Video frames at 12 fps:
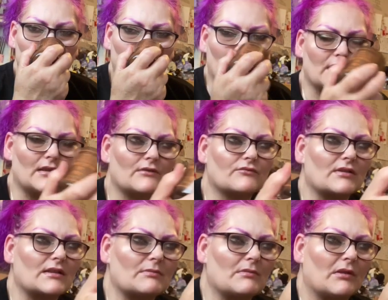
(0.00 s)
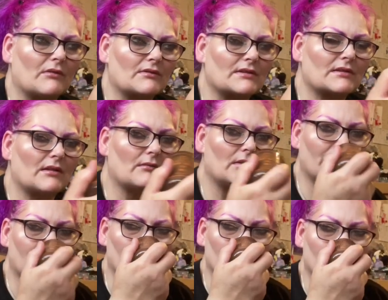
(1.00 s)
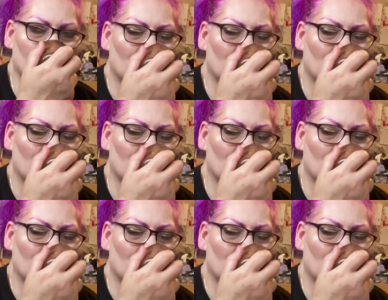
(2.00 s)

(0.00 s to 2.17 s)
It literally smells so lovely.